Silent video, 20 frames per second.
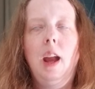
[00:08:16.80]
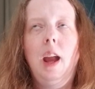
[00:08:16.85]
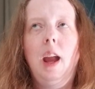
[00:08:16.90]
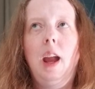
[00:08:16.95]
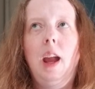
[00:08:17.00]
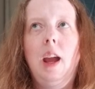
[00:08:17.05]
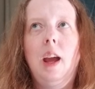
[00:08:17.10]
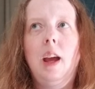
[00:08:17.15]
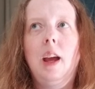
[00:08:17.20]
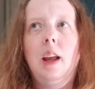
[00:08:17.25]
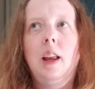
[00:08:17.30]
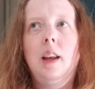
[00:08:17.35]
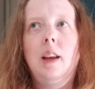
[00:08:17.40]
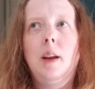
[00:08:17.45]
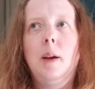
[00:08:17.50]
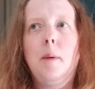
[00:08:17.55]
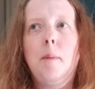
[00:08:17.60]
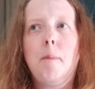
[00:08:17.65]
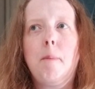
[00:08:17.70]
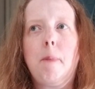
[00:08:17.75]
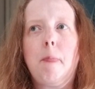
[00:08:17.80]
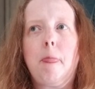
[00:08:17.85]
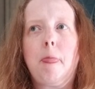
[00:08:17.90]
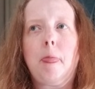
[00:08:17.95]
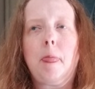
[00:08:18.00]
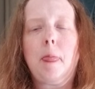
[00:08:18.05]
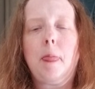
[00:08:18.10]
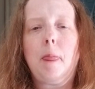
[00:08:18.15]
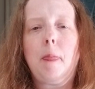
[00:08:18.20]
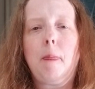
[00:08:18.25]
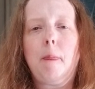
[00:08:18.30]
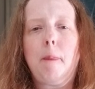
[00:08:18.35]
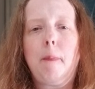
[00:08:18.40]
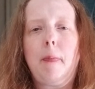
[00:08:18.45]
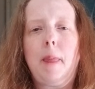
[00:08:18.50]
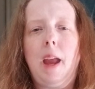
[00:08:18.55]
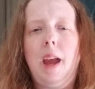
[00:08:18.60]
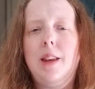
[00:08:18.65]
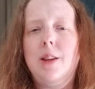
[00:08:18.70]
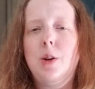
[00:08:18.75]
And
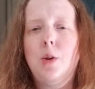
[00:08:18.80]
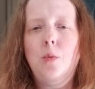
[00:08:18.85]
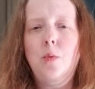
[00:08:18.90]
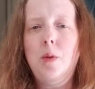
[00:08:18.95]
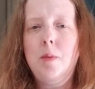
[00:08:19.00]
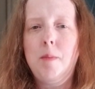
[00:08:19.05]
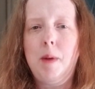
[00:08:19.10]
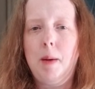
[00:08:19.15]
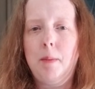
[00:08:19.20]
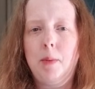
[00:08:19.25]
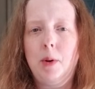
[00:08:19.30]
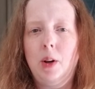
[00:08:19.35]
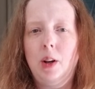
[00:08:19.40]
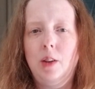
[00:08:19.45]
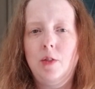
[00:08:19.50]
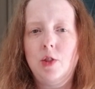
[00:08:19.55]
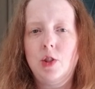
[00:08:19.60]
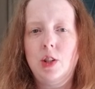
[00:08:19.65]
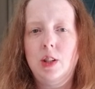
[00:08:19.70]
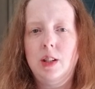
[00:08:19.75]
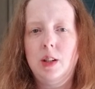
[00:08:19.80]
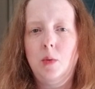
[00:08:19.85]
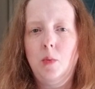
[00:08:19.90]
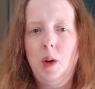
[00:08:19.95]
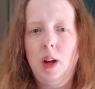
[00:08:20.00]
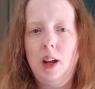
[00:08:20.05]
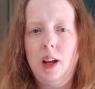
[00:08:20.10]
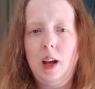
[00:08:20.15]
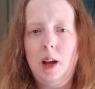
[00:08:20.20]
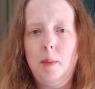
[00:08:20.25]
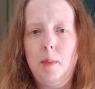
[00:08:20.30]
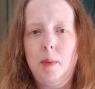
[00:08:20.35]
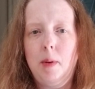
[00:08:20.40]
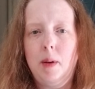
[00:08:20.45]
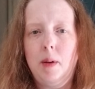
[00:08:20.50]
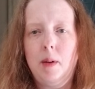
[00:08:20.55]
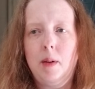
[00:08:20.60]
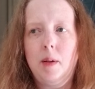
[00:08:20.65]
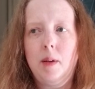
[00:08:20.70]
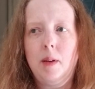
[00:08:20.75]
I don't remember if she did wake up.
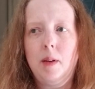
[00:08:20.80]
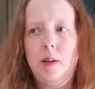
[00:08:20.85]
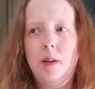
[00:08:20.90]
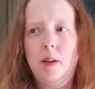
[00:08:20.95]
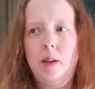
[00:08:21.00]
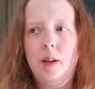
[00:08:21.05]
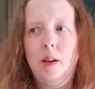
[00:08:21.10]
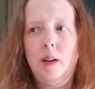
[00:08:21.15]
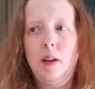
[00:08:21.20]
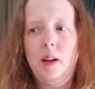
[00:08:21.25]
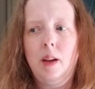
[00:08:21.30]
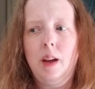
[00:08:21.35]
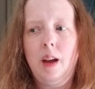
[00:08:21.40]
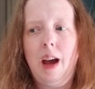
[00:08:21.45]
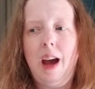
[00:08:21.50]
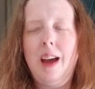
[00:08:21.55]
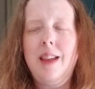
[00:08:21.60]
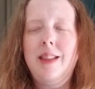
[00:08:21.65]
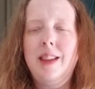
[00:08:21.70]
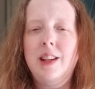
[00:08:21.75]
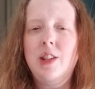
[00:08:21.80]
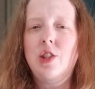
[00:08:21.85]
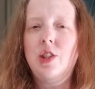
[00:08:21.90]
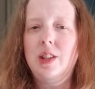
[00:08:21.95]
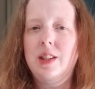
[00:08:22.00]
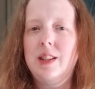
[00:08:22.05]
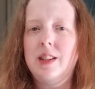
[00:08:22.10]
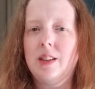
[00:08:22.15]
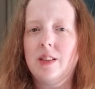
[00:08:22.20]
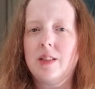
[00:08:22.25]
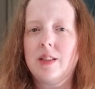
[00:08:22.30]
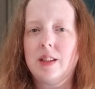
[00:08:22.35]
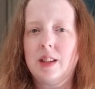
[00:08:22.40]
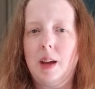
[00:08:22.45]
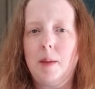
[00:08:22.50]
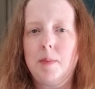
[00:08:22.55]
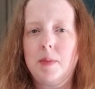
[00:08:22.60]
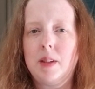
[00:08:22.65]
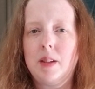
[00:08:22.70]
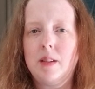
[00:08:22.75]
I think she still
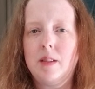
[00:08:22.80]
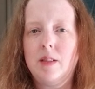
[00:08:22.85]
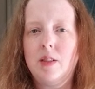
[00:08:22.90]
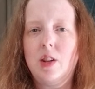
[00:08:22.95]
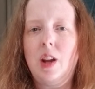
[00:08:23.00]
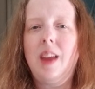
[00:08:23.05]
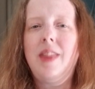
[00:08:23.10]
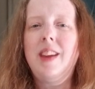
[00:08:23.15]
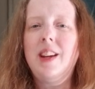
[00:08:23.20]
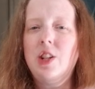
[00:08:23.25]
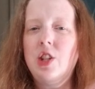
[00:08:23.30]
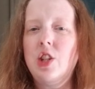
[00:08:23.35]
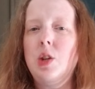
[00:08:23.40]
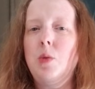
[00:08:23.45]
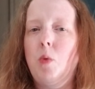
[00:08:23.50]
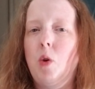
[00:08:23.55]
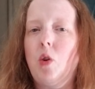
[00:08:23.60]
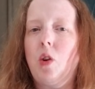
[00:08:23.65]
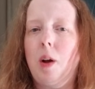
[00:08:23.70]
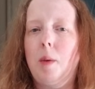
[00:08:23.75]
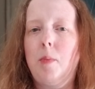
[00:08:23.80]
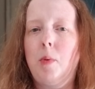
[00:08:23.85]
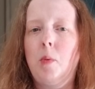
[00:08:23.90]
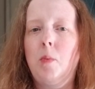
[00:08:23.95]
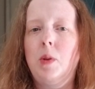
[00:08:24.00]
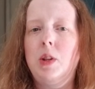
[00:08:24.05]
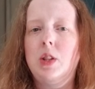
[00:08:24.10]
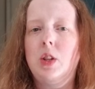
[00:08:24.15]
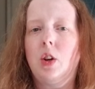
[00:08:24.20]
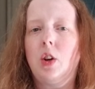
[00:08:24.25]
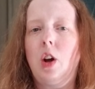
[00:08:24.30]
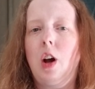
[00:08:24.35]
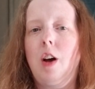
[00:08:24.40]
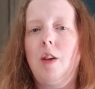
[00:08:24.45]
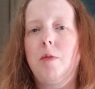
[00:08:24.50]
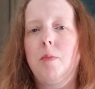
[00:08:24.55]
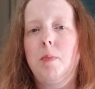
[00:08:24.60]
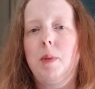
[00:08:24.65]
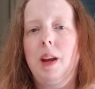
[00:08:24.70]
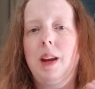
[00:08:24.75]
slept. I think she woke up when we took
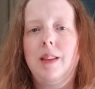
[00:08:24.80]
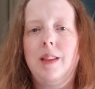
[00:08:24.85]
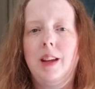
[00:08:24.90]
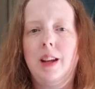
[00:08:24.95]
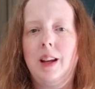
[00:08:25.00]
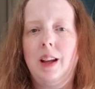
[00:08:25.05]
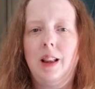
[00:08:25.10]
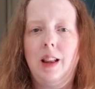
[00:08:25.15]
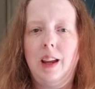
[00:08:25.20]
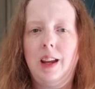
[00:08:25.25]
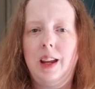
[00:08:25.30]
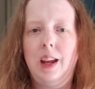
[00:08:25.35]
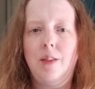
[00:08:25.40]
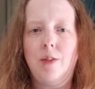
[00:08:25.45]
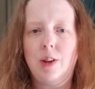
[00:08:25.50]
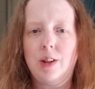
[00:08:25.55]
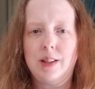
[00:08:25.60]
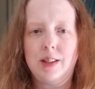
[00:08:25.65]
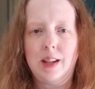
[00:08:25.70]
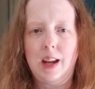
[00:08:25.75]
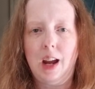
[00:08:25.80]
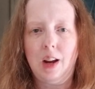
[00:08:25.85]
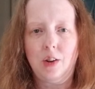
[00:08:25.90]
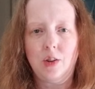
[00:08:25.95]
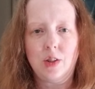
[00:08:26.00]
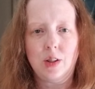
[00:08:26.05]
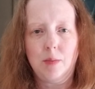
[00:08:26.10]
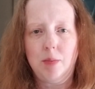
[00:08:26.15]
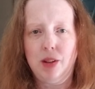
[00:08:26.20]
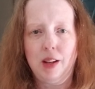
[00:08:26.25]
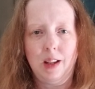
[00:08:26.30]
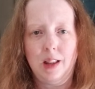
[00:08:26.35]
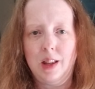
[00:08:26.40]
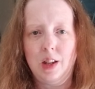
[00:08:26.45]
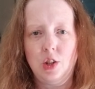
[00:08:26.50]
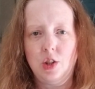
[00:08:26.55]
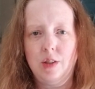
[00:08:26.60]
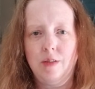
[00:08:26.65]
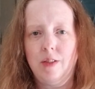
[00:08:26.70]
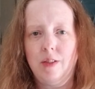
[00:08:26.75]
off, but I think I like gave her a snack or something and
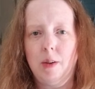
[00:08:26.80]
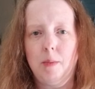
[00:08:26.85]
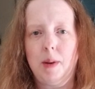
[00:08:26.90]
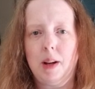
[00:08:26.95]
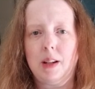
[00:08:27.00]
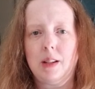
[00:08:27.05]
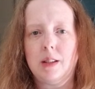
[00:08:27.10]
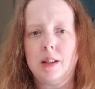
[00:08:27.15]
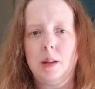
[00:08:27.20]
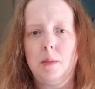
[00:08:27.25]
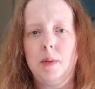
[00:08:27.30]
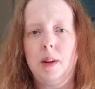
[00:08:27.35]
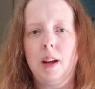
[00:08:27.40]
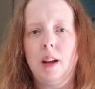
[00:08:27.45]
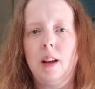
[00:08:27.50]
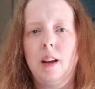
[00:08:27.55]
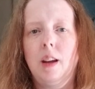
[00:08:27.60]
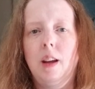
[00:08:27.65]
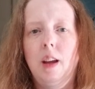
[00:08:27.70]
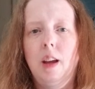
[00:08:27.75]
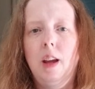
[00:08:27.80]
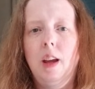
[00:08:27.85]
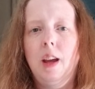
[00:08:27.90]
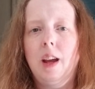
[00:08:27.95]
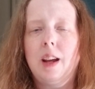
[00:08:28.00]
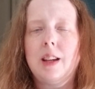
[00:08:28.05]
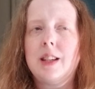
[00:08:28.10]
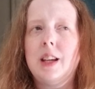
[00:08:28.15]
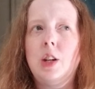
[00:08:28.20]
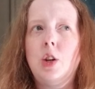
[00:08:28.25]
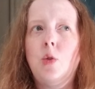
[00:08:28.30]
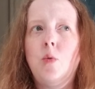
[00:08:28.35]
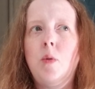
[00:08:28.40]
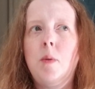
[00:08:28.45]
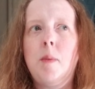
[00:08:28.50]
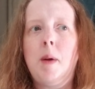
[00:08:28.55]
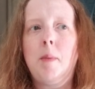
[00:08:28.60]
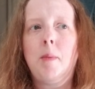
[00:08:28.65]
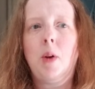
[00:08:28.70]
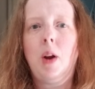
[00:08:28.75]
then she fell back asleep again. Because I don't
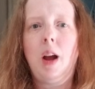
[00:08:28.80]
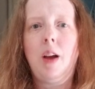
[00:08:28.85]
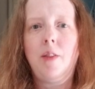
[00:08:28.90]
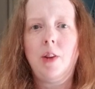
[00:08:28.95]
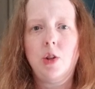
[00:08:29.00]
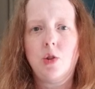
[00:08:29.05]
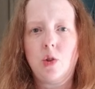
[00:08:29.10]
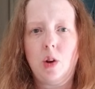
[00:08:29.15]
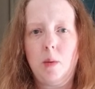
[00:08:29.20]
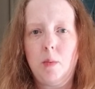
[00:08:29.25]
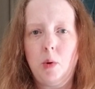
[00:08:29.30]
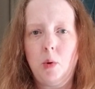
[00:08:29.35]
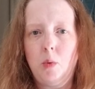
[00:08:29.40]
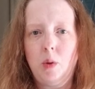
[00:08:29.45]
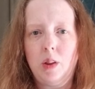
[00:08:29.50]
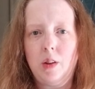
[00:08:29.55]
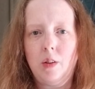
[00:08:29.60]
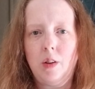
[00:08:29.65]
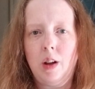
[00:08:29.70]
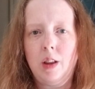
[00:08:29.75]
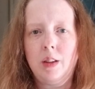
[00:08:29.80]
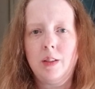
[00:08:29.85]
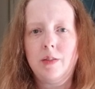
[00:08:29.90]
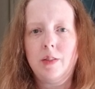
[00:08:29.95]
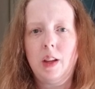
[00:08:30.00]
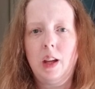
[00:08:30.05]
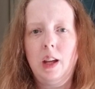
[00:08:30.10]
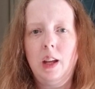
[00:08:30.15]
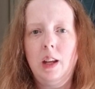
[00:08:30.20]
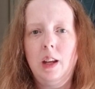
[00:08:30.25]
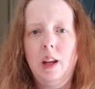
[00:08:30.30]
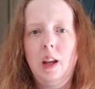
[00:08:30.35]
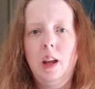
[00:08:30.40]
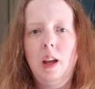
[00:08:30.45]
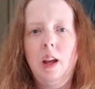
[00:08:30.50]
remember having trouble with her on the flight.